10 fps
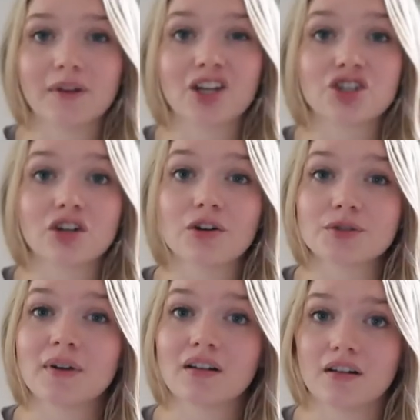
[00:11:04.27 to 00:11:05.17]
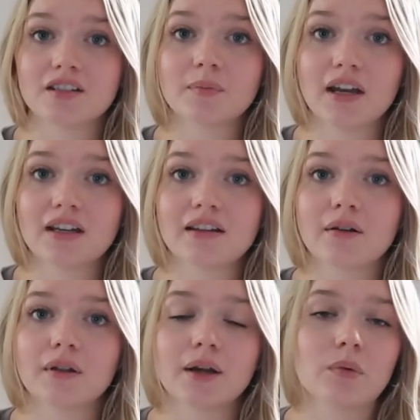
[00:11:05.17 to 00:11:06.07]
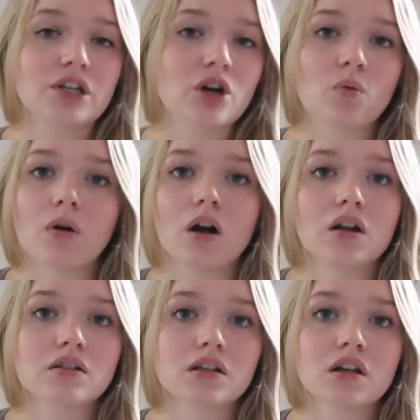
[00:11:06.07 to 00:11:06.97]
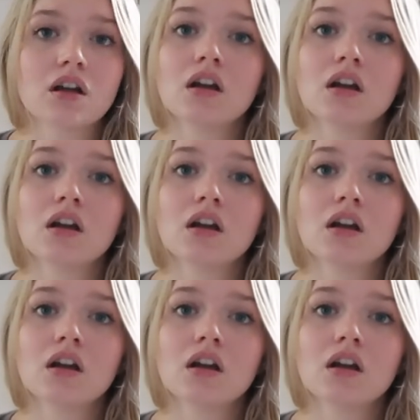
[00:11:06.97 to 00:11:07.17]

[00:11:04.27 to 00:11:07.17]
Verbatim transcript: because she would also been constipated and they were like, we don't want,